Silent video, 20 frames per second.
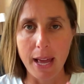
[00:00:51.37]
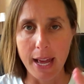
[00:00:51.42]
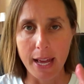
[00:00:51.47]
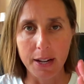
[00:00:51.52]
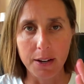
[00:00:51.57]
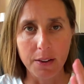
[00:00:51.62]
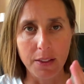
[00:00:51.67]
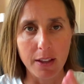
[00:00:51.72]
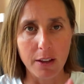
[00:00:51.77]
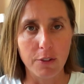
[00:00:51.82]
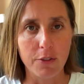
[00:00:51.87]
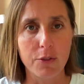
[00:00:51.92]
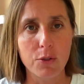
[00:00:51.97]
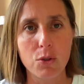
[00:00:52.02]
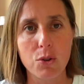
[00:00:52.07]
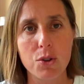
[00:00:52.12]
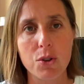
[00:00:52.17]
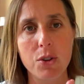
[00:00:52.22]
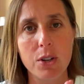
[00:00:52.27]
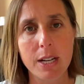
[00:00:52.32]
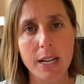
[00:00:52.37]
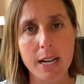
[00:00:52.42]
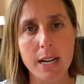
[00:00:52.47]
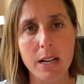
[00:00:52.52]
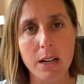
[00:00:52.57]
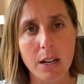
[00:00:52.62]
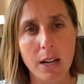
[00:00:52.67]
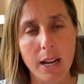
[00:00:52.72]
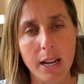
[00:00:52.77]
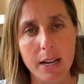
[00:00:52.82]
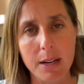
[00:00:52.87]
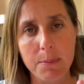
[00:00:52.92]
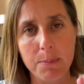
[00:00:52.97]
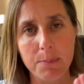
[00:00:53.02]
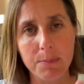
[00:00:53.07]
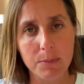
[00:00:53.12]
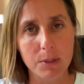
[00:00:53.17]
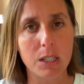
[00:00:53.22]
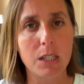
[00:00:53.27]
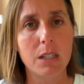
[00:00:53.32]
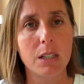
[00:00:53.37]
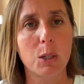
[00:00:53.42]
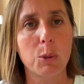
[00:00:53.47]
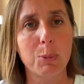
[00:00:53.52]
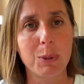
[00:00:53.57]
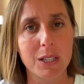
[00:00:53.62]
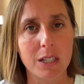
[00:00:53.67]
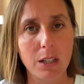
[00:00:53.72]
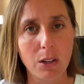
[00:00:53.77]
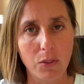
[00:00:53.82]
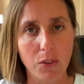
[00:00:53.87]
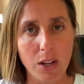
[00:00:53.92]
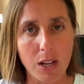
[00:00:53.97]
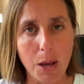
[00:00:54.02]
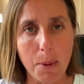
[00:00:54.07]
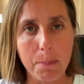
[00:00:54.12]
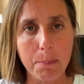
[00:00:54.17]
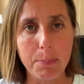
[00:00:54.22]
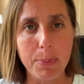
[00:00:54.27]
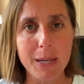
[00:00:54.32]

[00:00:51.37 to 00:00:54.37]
and therefore you need a specific